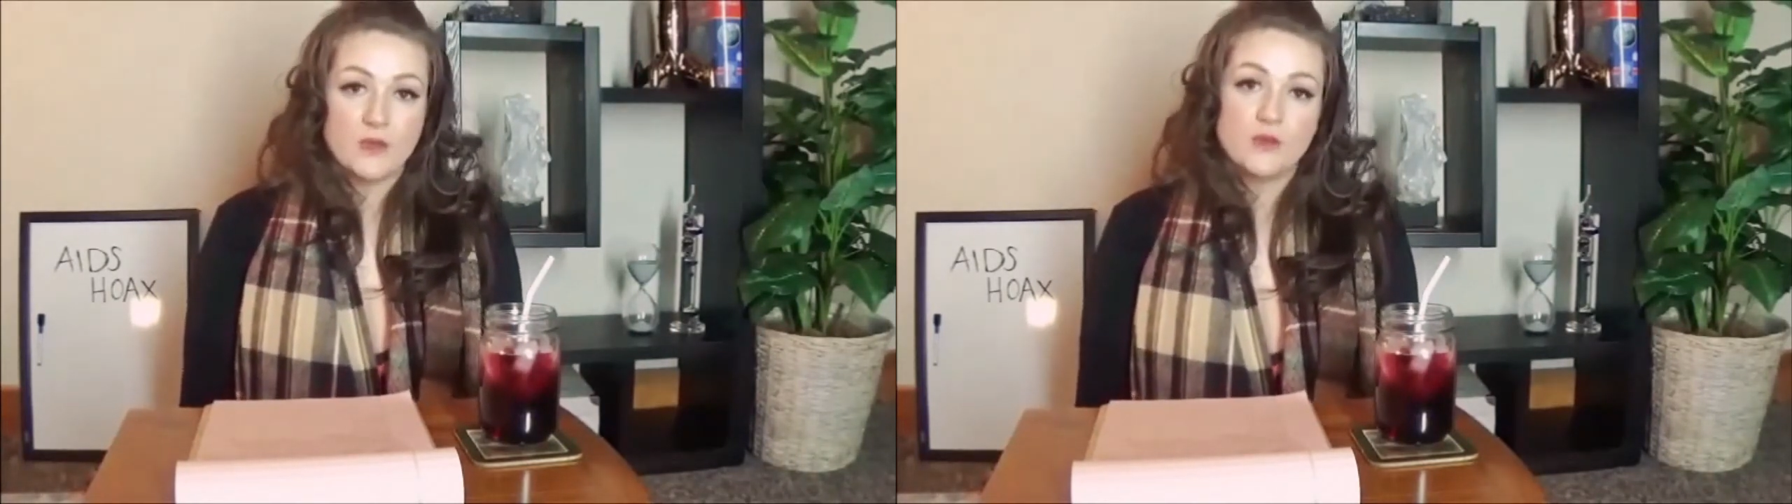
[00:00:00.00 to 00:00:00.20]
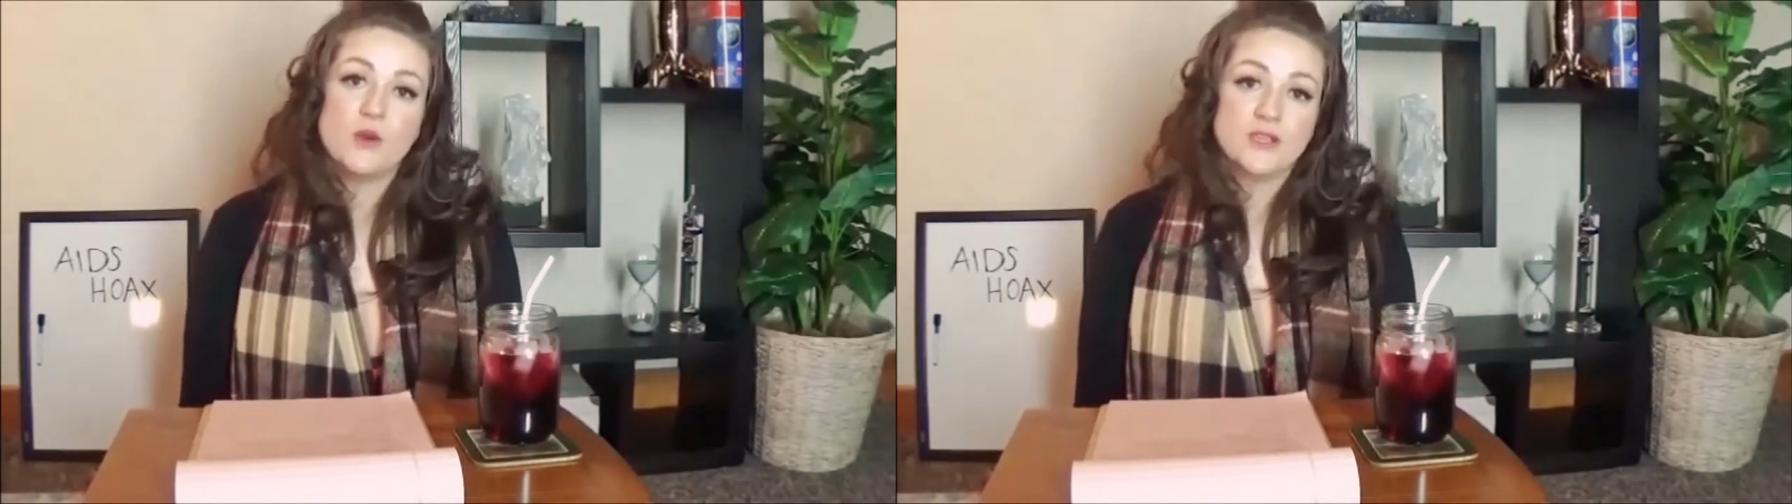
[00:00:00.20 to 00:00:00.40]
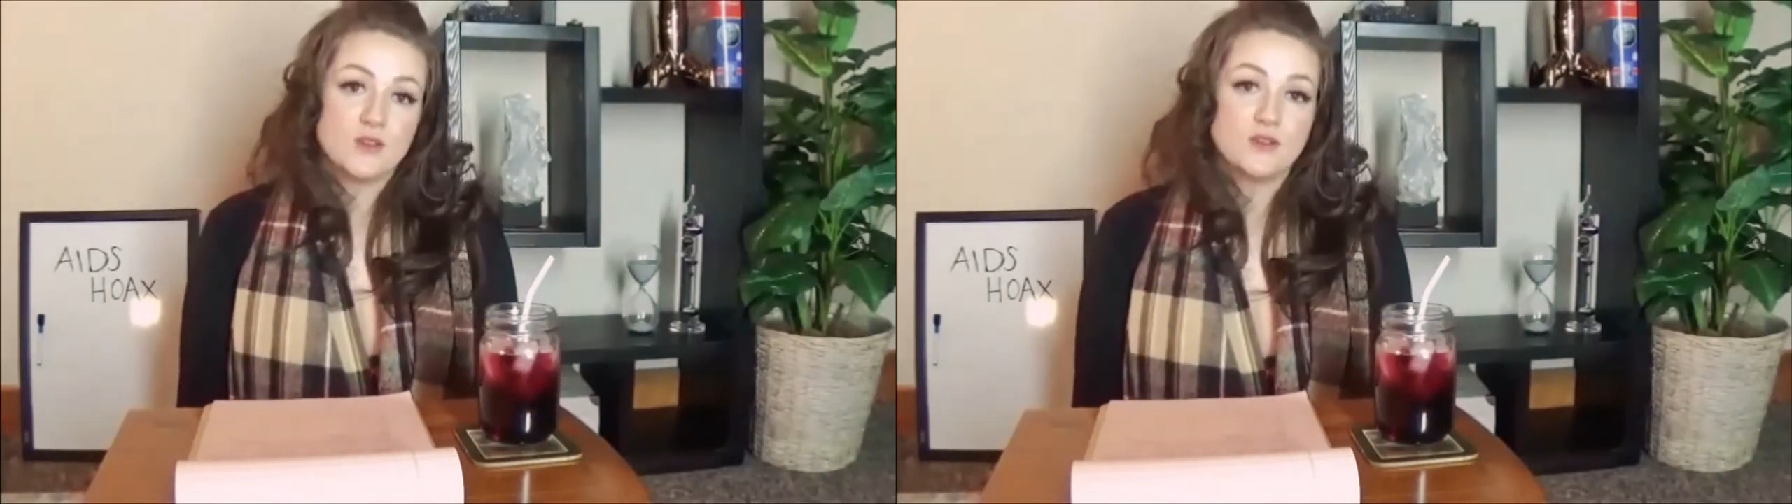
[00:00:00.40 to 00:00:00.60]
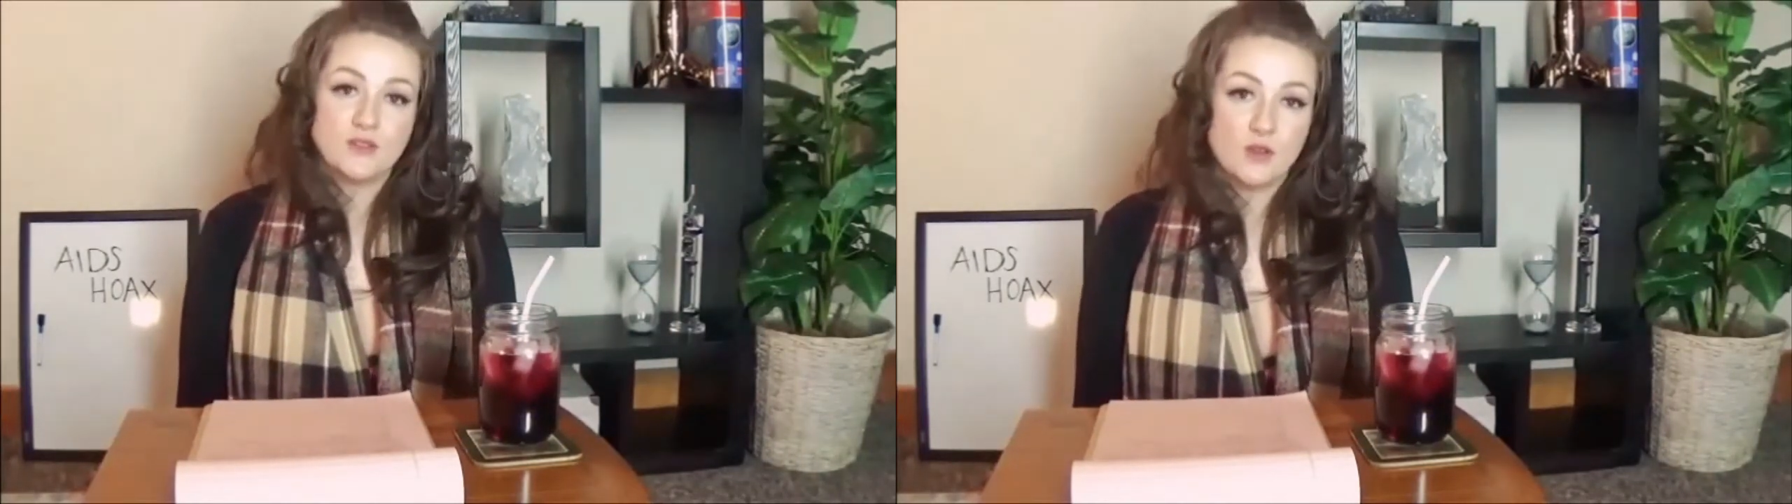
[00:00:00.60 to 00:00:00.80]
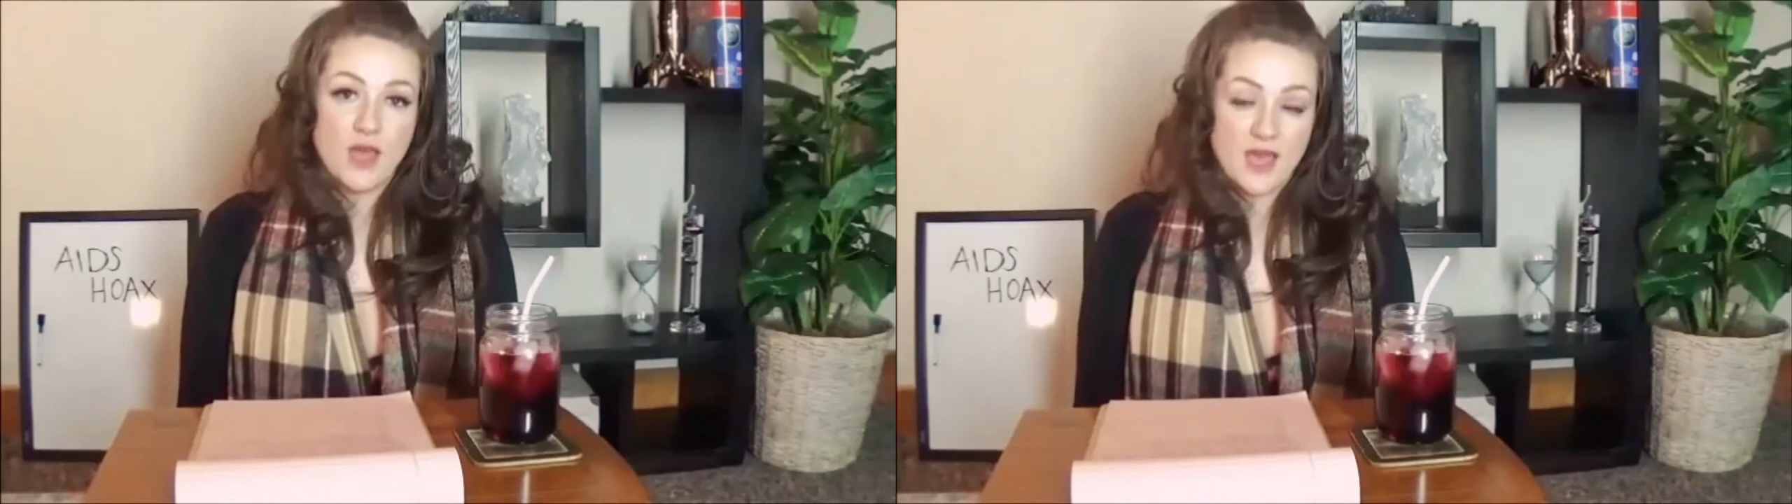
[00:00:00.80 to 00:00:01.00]
who has
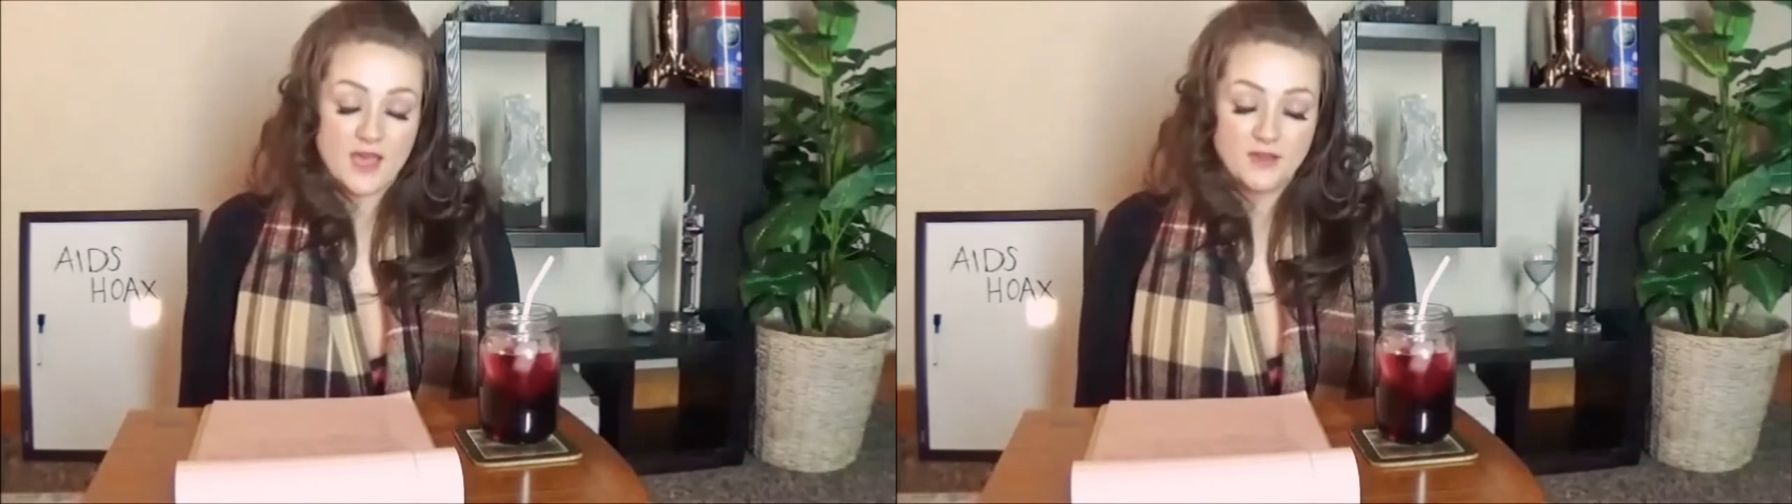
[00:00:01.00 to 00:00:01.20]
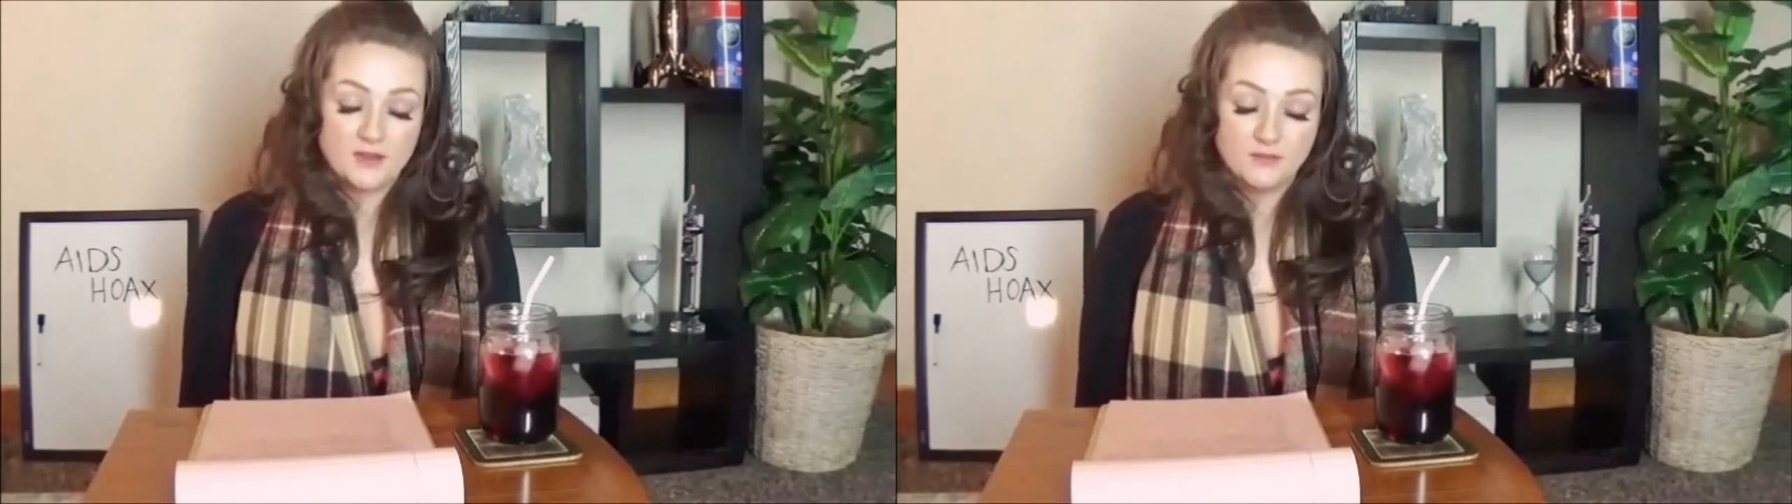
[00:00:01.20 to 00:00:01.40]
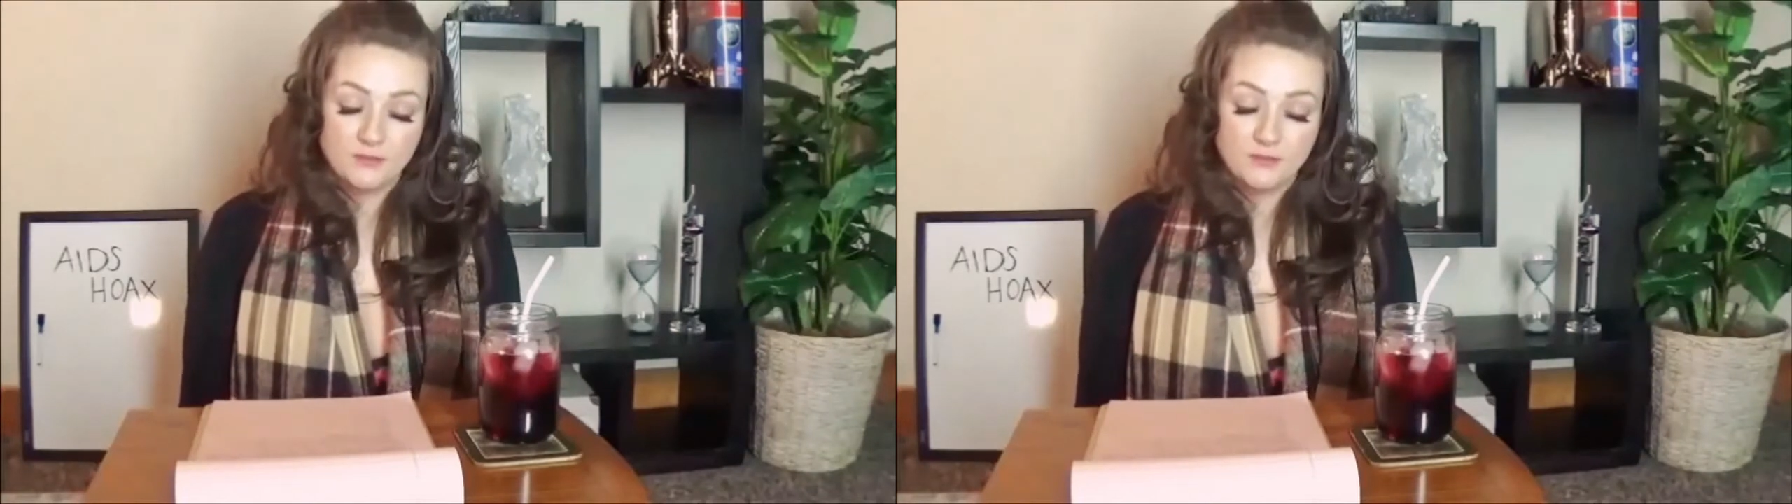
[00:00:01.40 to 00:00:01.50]
also had